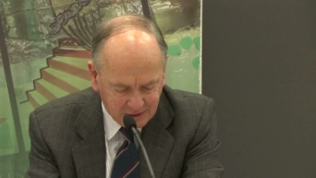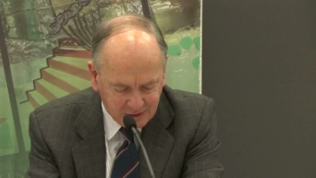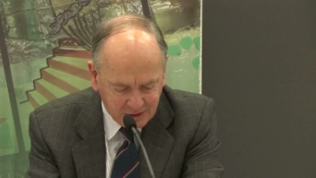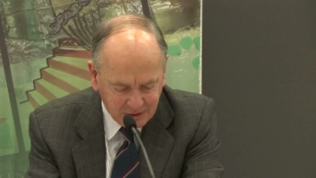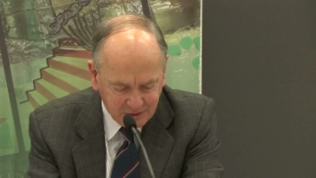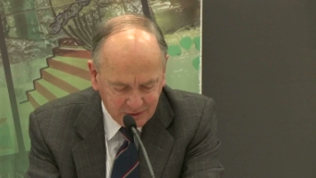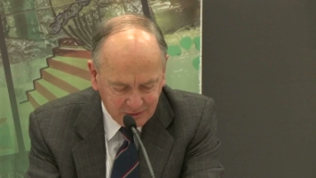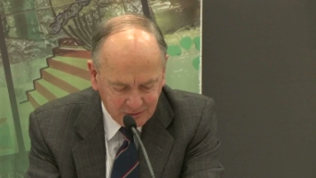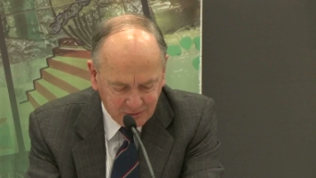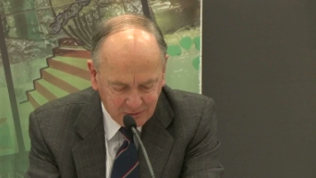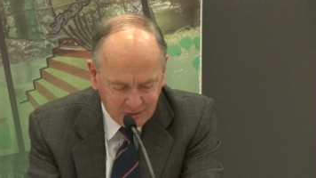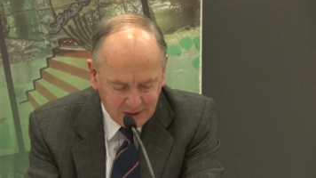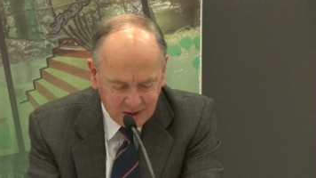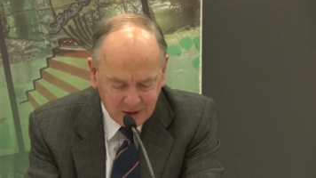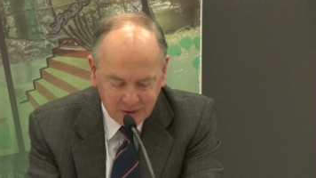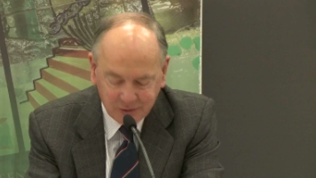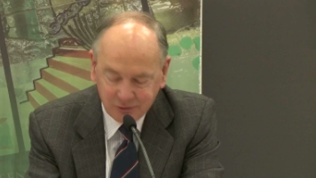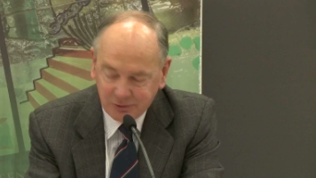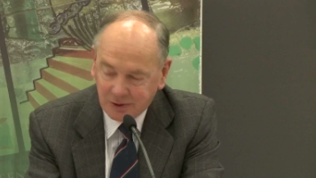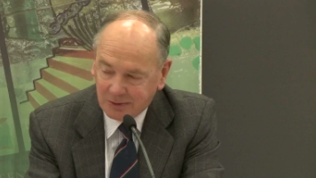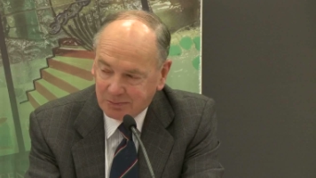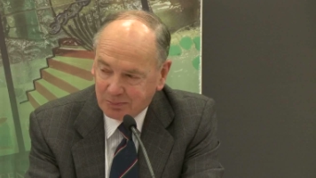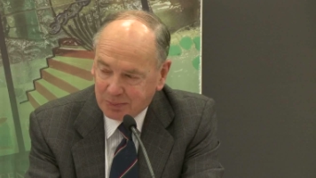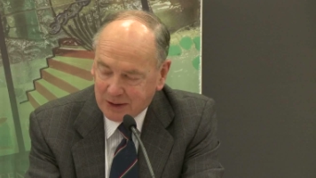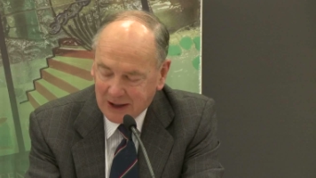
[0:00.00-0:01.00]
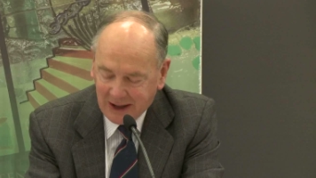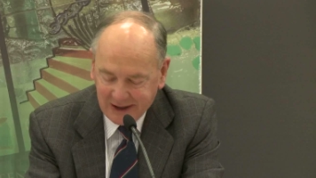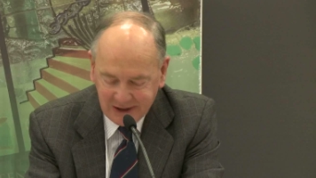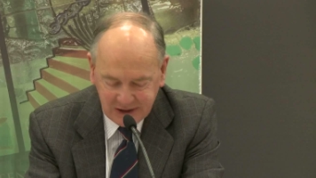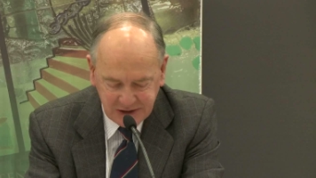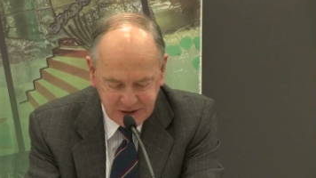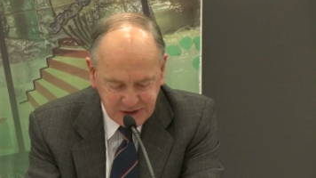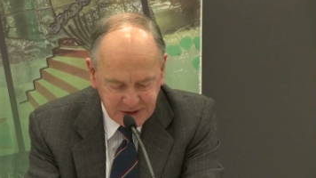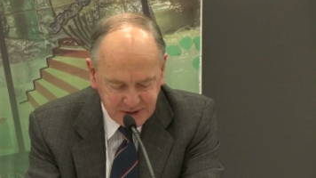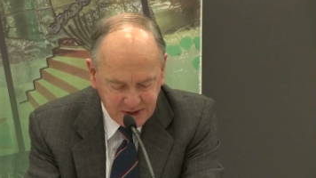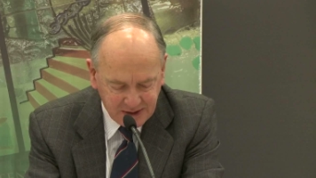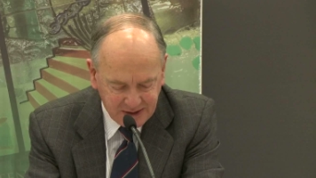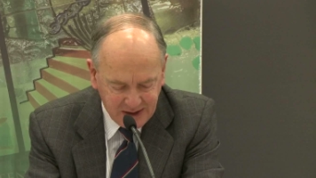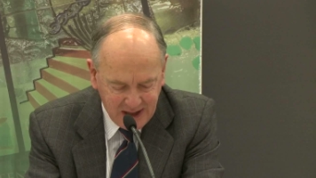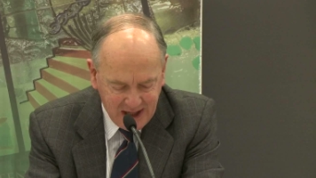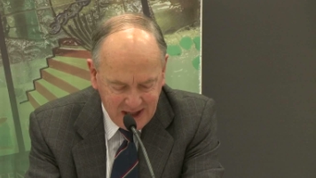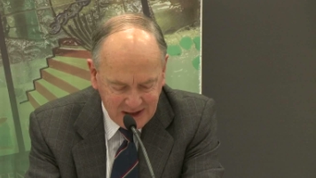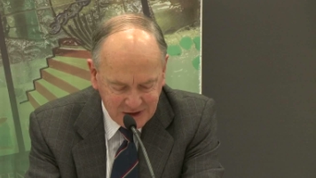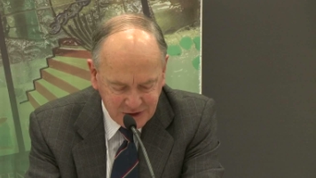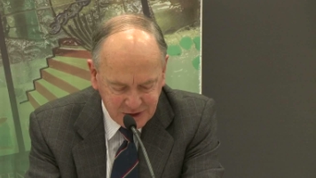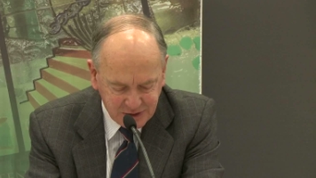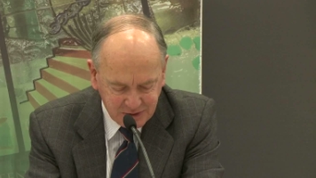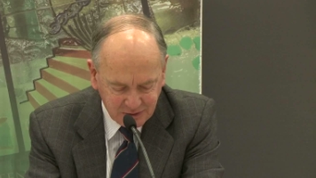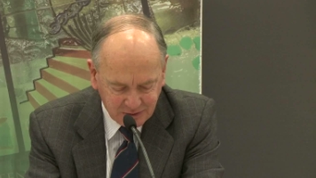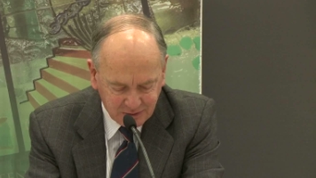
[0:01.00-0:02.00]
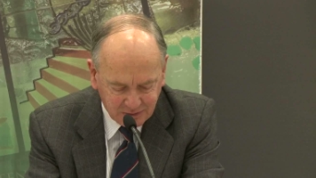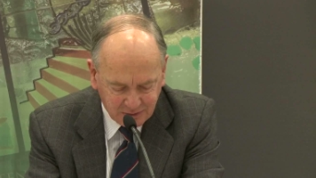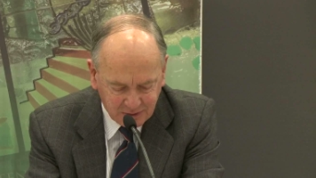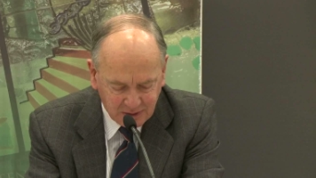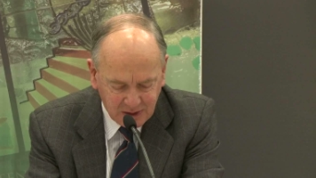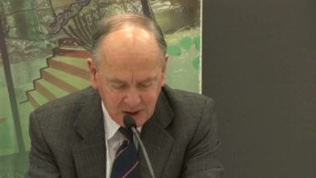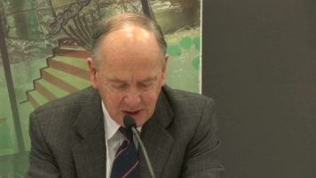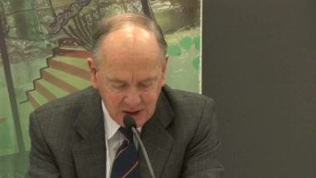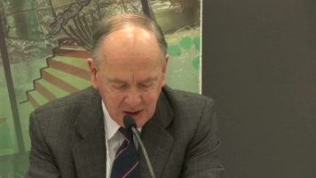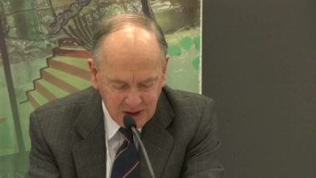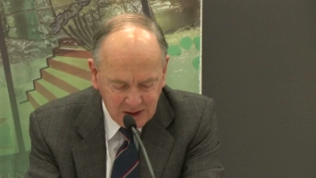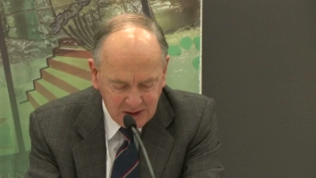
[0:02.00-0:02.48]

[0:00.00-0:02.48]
to replace the national